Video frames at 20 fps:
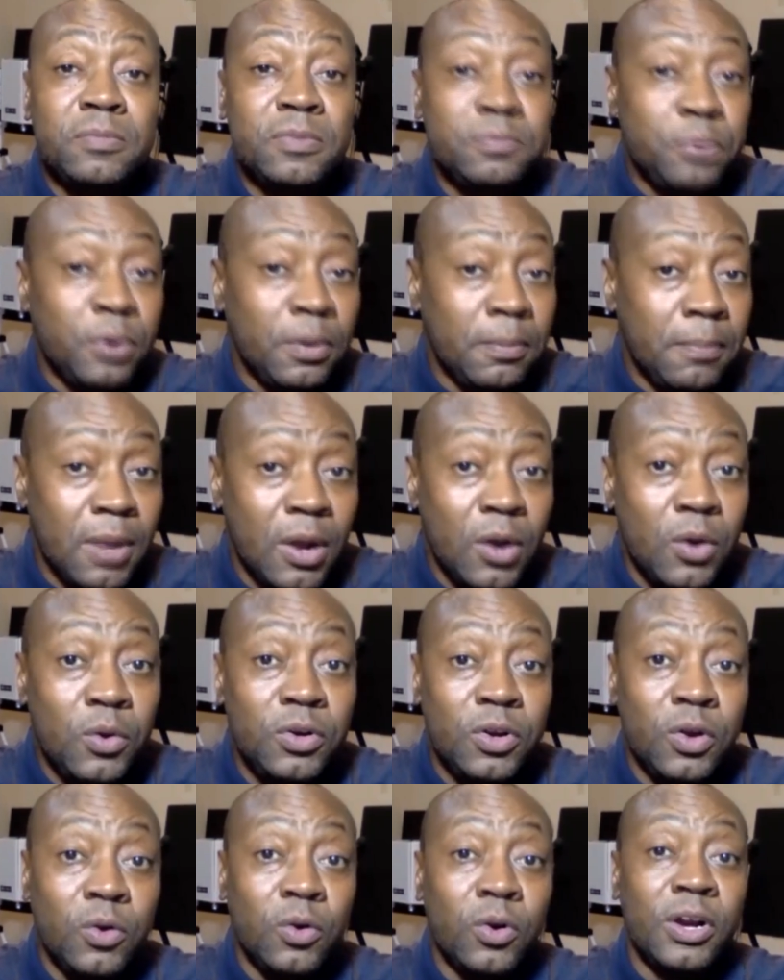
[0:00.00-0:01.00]

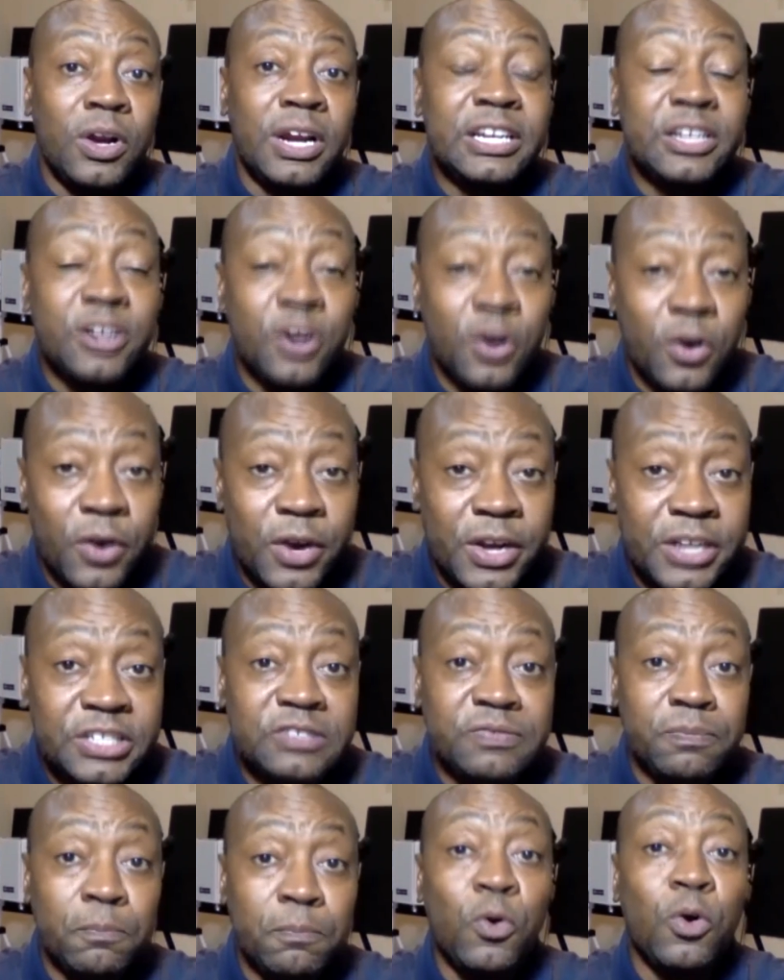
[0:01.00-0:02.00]
promote or
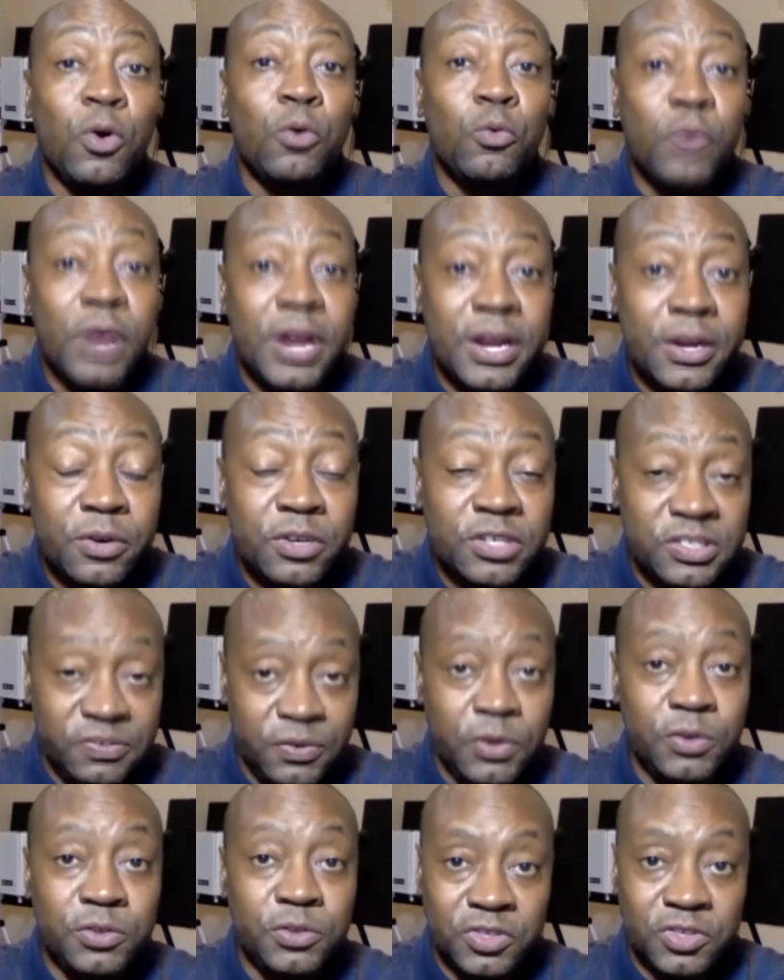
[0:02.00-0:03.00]
encourage more rigorous
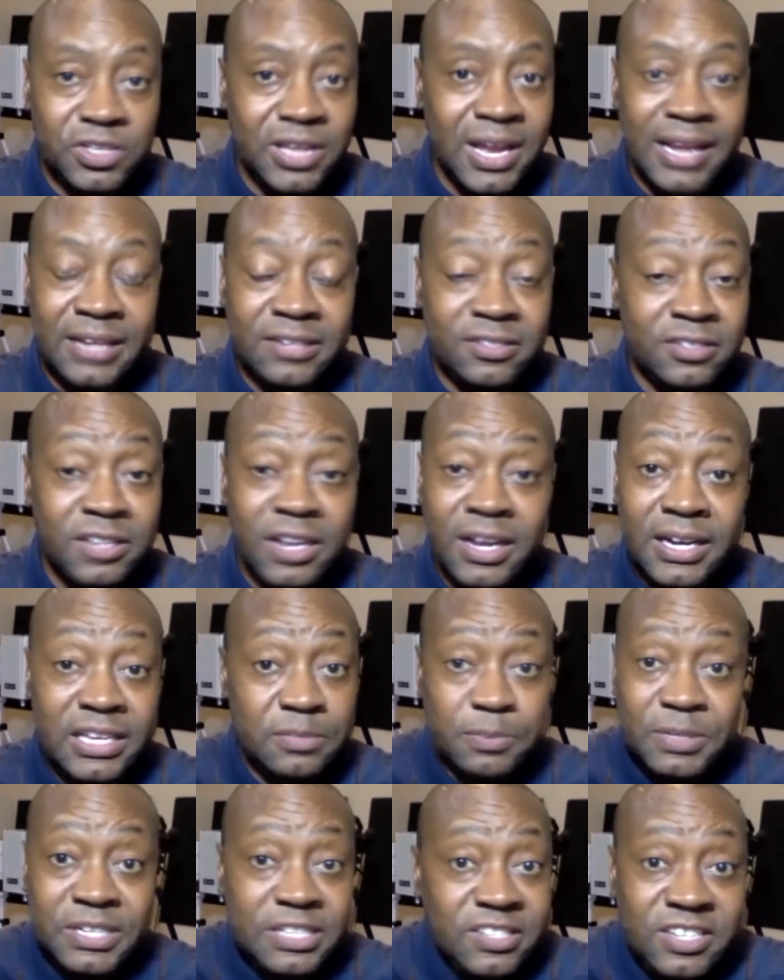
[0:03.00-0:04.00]
future science studies,
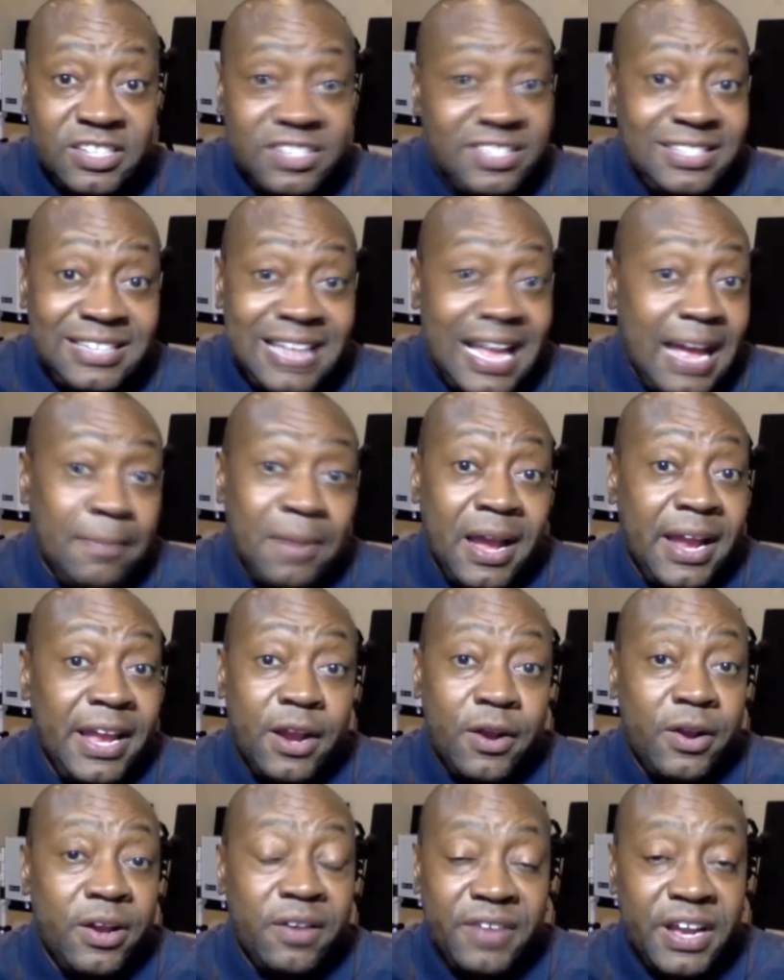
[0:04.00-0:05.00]
because this is not my
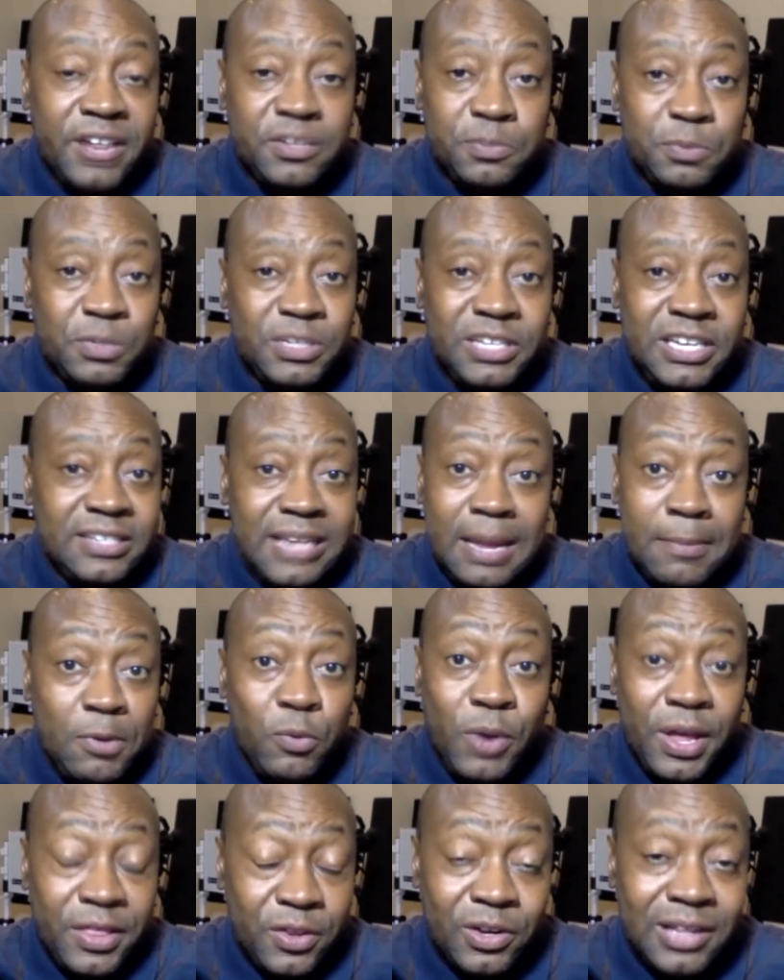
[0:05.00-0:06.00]
area of expertise. I'm a
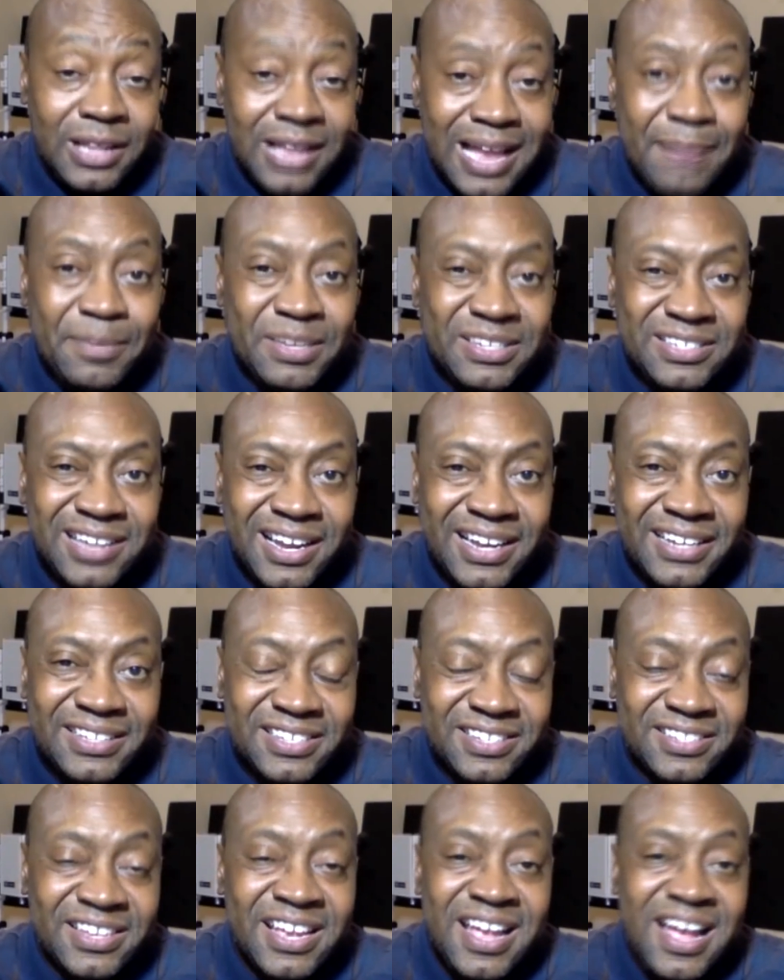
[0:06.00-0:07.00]
weather climate
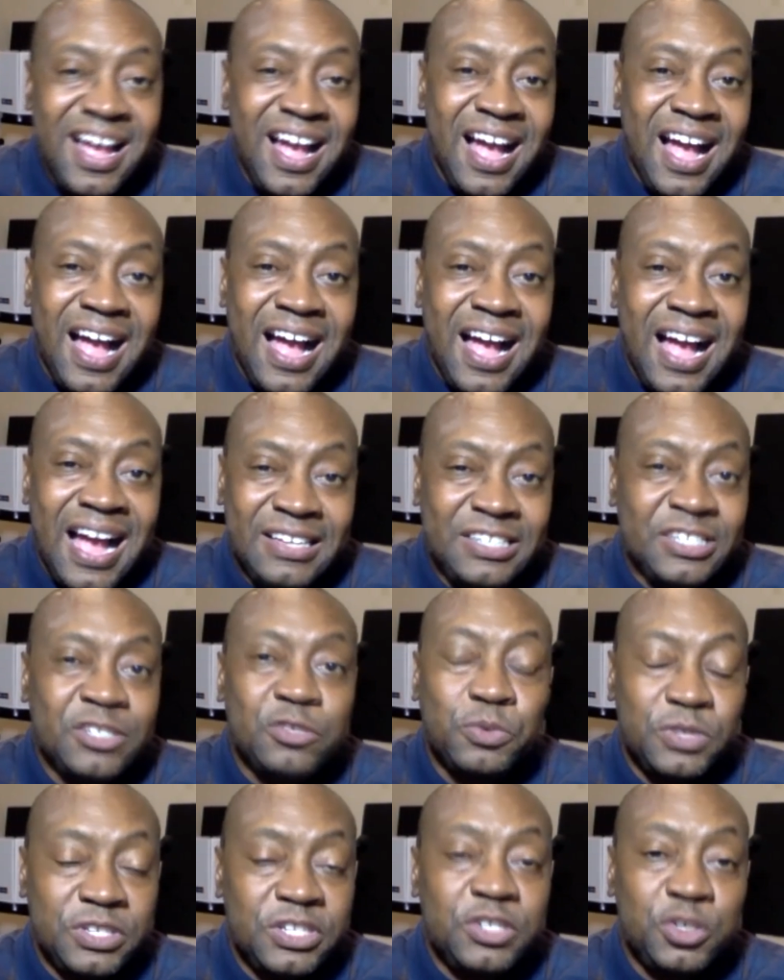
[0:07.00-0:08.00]
scientist. I just
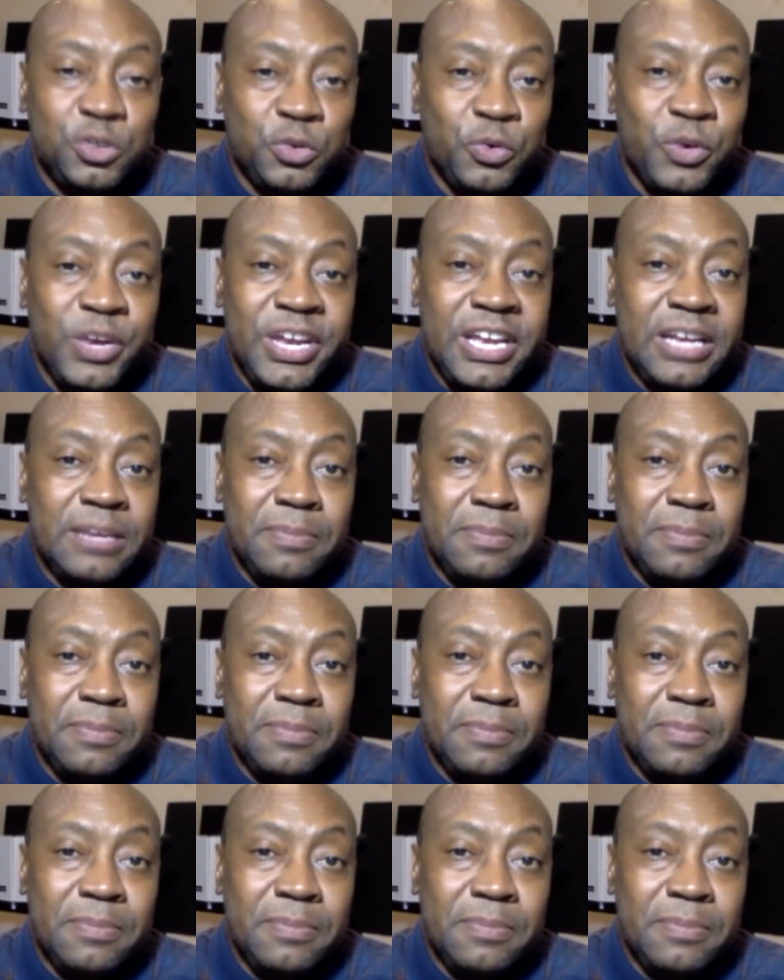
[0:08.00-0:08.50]
was intrigued